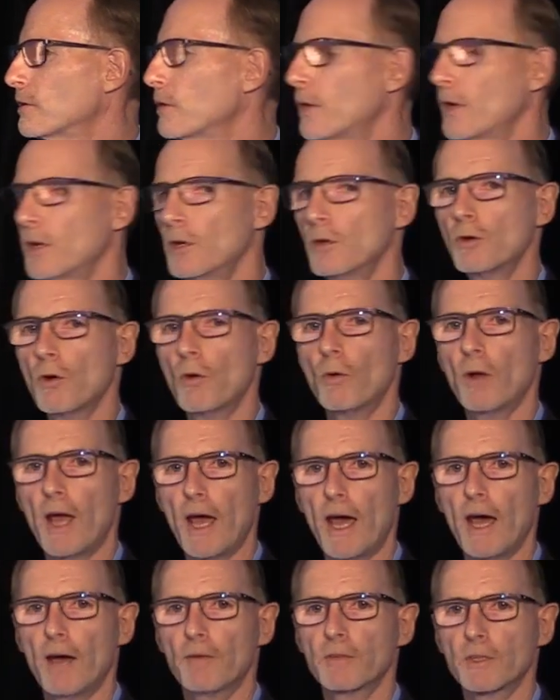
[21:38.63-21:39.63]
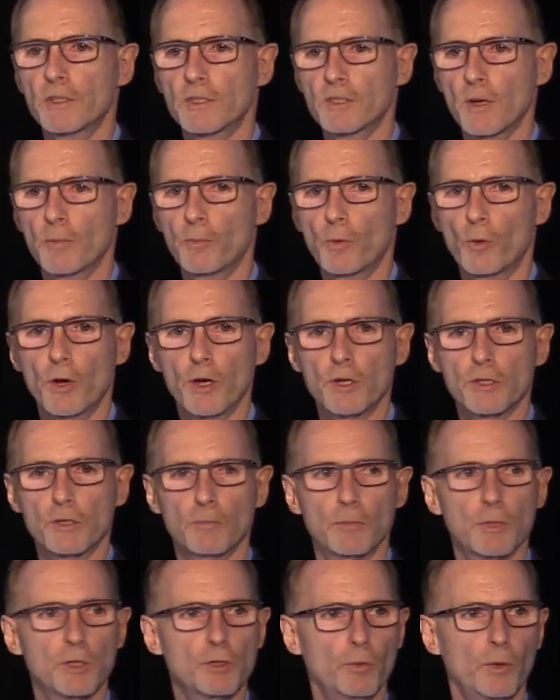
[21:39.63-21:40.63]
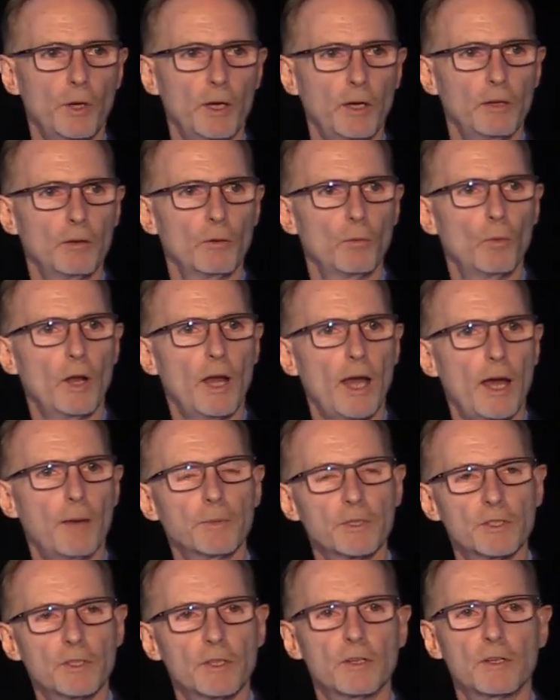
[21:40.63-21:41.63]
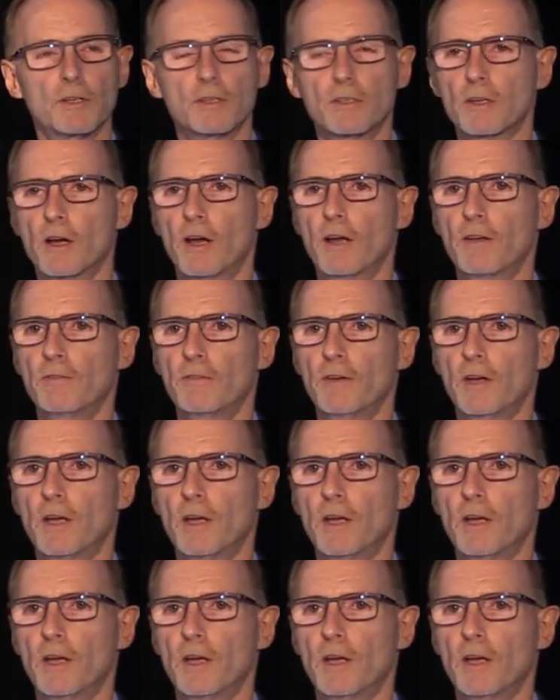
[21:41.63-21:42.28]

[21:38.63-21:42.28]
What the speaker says: so that you don't have the separation between what happens in the design